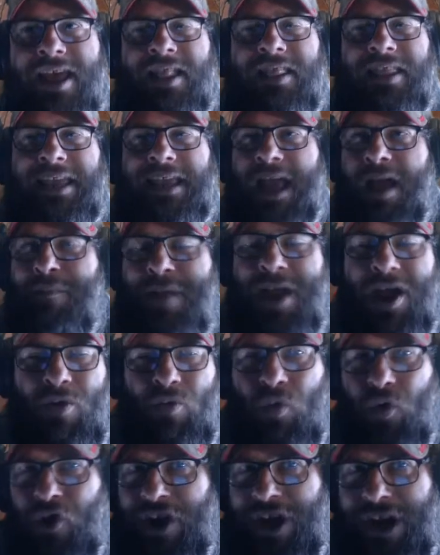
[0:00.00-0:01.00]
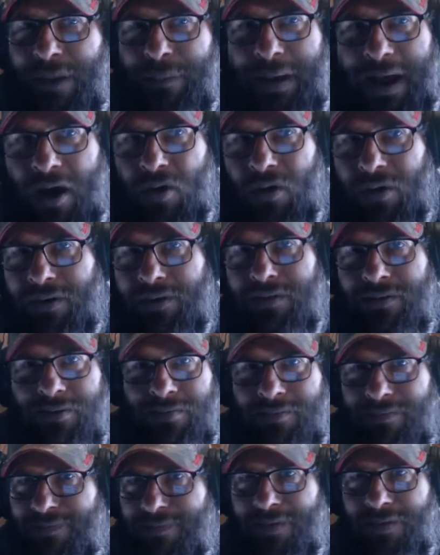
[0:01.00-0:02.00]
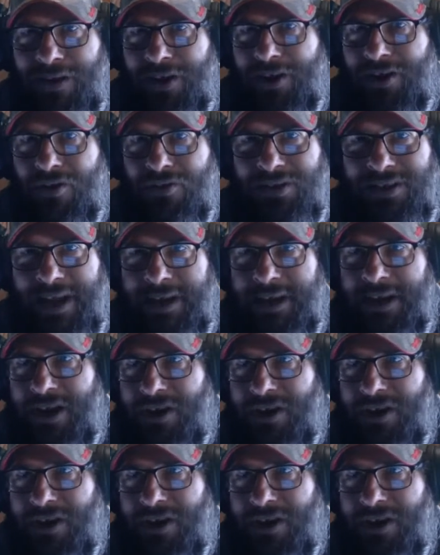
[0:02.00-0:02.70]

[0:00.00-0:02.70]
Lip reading: Like, I'm not worried about, 10